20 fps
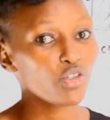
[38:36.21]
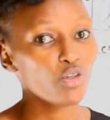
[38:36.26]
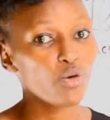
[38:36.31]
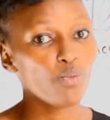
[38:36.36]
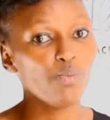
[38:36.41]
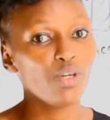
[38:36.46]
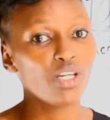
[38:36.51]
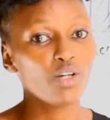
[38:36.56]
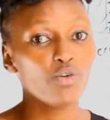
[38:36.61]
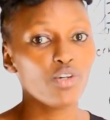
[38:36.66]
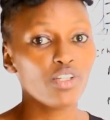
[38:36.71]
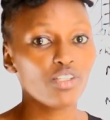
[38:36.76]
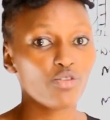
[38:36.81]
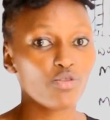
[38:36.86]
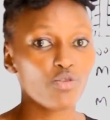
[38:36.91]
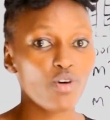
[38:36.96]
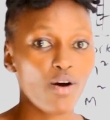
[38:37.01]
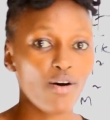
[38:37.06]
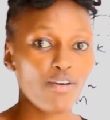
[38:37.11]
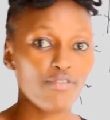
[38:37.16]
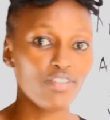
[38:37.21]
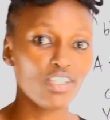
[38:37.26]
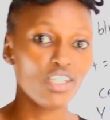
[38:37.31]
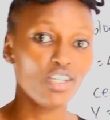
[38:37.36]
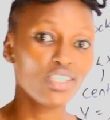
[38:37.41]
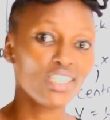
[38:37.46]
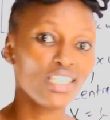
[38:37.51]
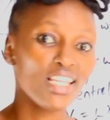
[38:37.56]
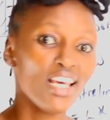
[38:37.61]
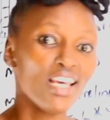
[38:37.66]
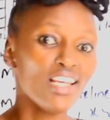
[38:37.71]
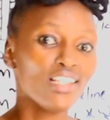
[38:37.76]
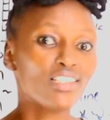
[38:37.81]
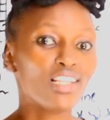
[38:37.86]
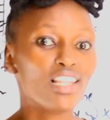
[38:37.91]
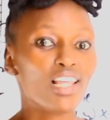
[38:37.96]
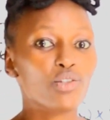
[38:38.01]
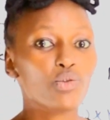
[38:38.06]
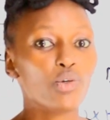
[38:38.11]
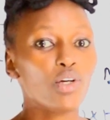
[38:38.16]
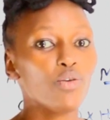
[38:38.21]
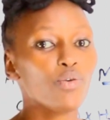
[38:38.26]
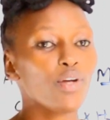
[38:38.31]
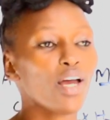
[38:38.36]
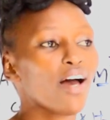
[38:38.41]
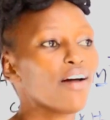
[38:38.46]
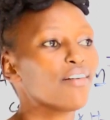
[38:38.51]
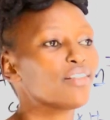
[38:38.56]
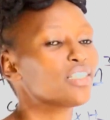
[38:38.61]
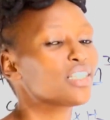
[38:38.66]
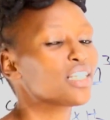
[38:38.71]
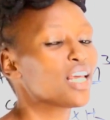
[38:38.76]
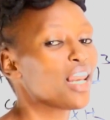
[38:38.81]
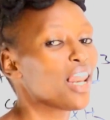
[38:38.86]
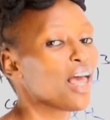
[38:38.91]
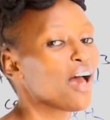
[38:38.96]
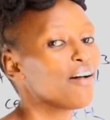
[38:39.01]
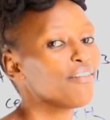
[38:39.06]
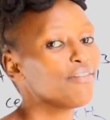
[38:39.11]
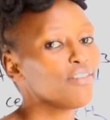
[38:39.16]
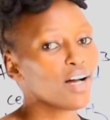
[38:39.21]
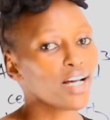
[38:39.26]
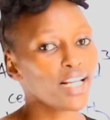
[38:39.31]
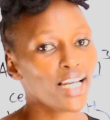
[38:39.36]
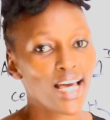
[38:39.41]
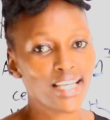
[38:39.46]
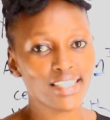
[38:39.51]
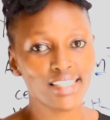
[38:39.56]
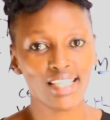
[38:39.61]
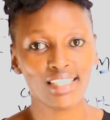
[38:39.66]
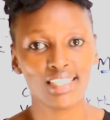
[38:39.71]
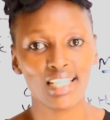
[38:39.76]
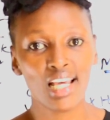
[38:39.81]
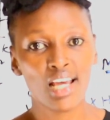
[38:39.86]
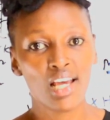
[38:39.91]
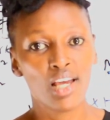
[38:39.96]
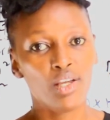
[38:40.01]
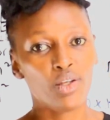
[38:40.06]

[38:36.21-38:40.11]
So be going through our videos, so that when we shall have our classes,